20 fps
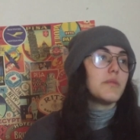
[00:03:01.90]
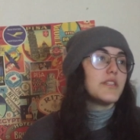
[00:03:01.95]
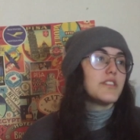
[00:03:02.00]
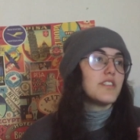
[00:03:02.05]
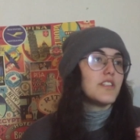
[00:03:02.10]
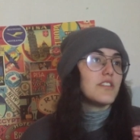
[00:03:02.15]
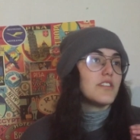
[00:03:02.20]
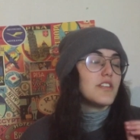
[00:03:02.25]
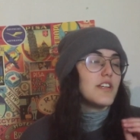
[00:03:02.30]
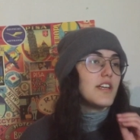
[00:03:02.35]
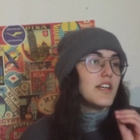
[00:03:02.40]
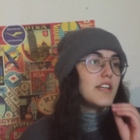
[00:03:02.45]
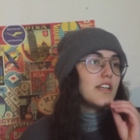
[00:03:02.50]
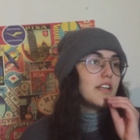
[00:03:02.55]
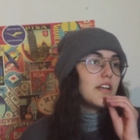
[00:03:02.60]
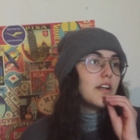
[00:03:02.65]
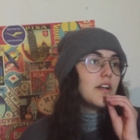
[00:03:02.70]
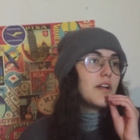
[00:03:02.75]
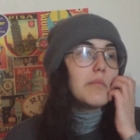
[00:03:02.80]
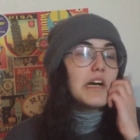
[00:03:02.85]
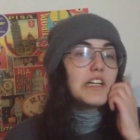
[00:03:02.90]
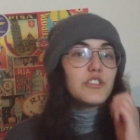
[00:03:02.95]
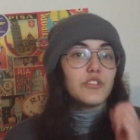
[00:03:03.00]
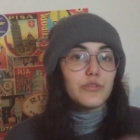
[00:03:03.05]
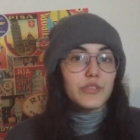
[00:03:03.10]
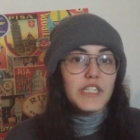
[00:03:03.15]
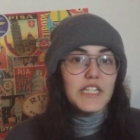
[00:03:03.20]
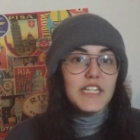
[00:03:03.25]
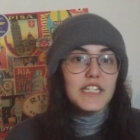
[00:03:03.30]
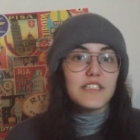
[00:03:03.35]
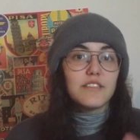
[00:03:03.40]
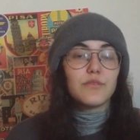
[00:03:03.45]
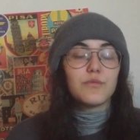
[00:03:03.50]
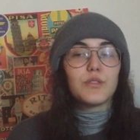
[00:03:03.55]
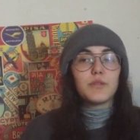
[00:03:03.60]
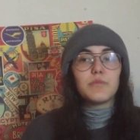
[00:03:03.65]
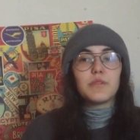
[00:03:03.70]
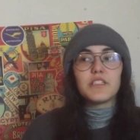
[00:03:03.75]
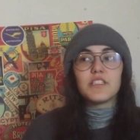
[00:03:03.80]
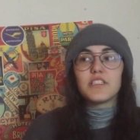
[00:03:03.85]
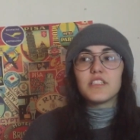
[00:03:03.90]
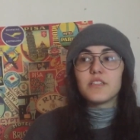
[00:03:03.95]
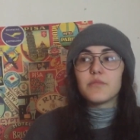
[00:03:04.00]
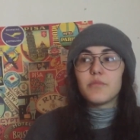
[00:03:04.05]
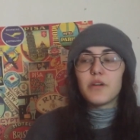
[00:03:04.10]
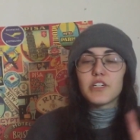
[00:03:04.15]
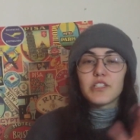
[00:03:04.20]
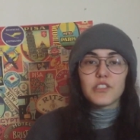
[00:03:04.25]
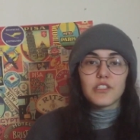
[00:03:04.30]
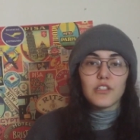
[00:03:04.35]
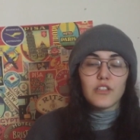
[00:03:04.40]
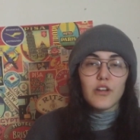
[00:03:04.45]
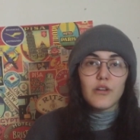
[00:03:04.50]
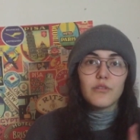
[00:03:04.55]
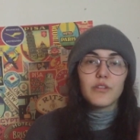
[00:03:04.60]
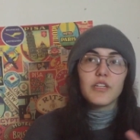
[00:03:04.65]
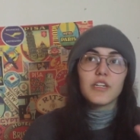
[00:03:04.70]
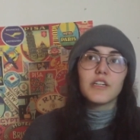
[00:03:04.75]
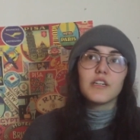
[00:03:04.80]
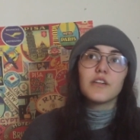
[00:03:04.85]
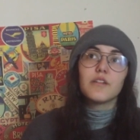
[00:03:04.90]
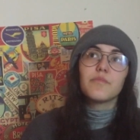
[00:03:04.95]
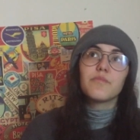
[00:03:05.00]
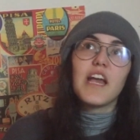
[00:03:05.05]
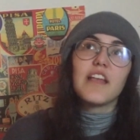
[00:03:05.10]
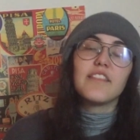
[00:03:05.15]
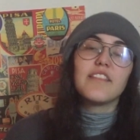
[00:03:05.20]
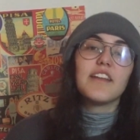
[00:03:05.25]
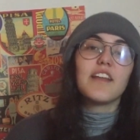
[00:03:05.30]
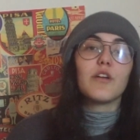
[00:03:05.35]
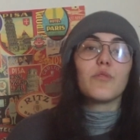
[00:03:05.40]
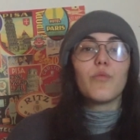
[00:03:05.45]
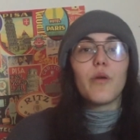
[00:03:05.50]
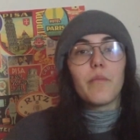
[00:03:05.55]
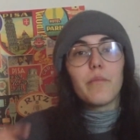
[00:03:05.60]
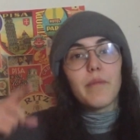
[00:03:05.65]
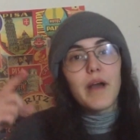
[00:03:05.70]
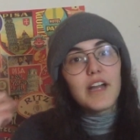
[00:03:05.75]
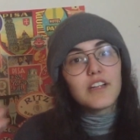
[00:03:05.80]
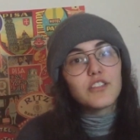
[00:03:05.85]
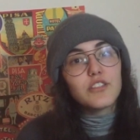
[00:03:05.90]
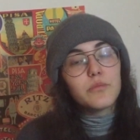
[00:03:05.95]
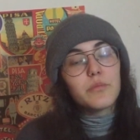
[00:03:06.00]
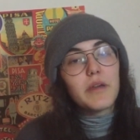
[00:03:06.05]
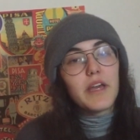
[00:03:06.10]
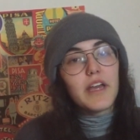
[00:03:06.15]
We visited Madrid. We visited Barcelona. And then I went back to